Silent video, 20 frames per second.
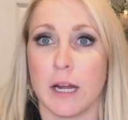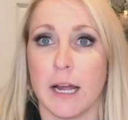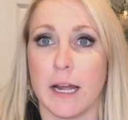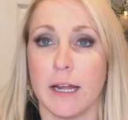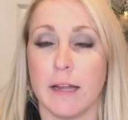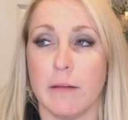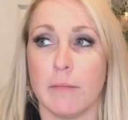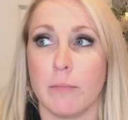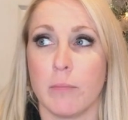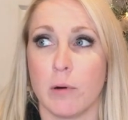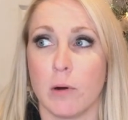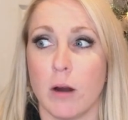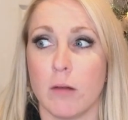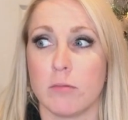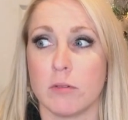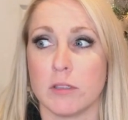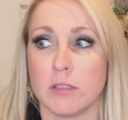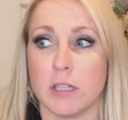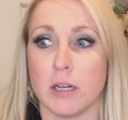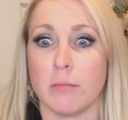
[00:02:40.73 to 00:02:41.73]
I
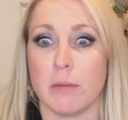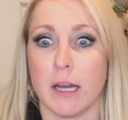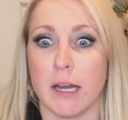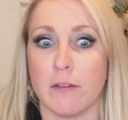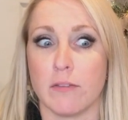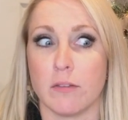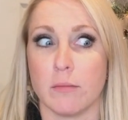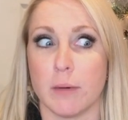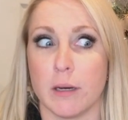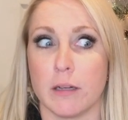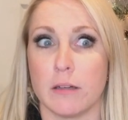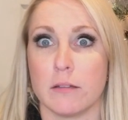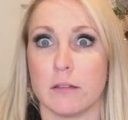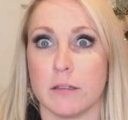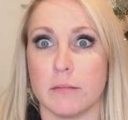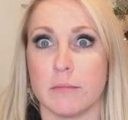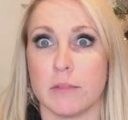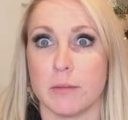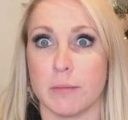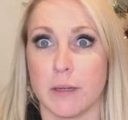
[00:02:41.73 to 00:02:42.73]
probably dump half the bottle
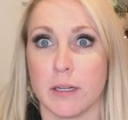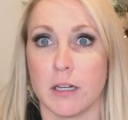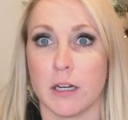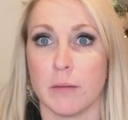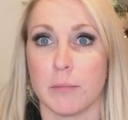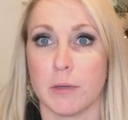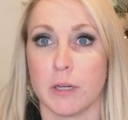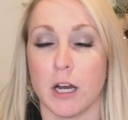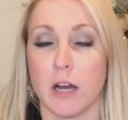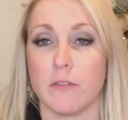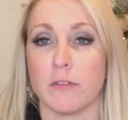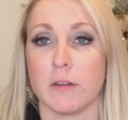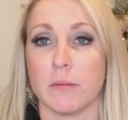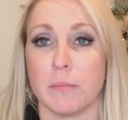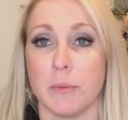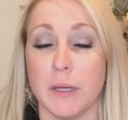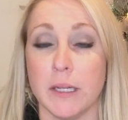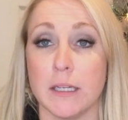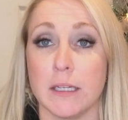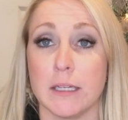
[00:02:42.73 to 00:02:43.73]
into my cup of coffee,
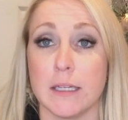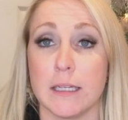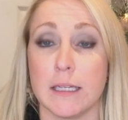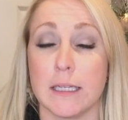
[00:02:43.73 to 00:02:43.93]
but